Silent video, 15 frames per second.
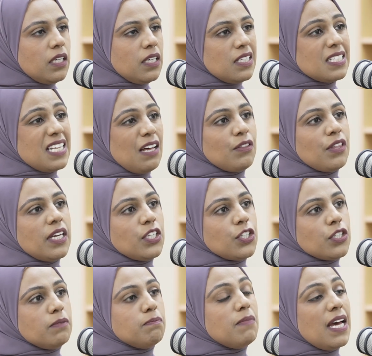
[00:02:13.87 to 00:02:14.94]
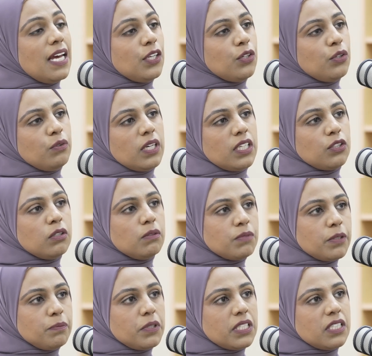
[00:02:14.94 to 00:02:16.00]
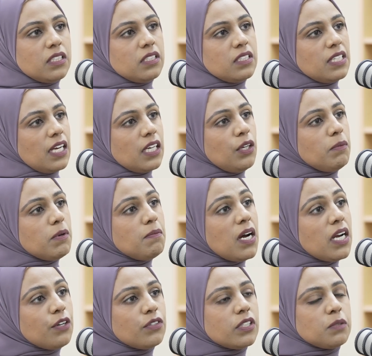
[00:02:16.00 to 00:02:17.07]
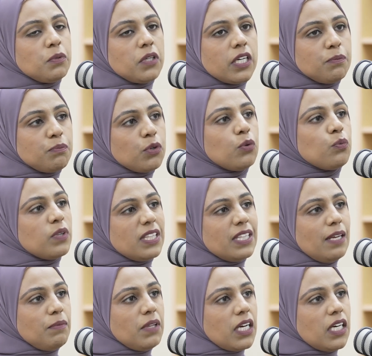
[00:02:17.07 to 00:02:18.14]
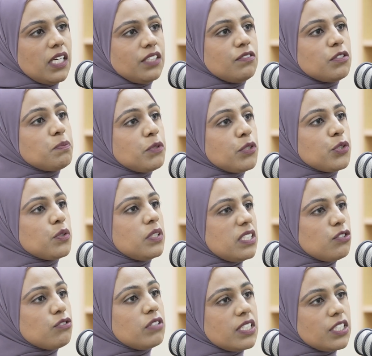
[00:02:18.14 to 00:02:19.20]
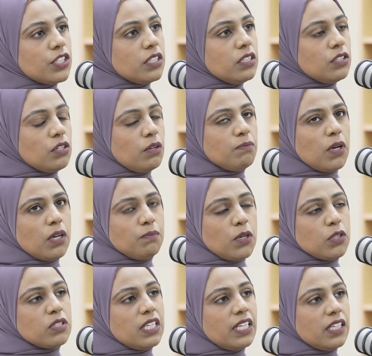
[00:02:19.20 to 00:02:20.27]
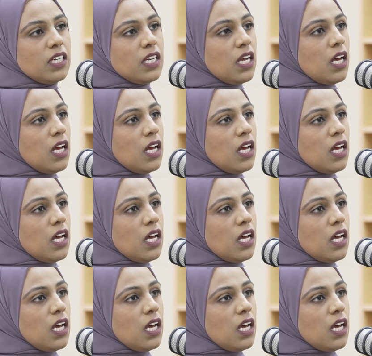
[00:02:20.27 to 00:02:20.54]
South Asian men who had come to Britain as economic migrants, but had brought with them their kind of spiritualist tradition, so mostly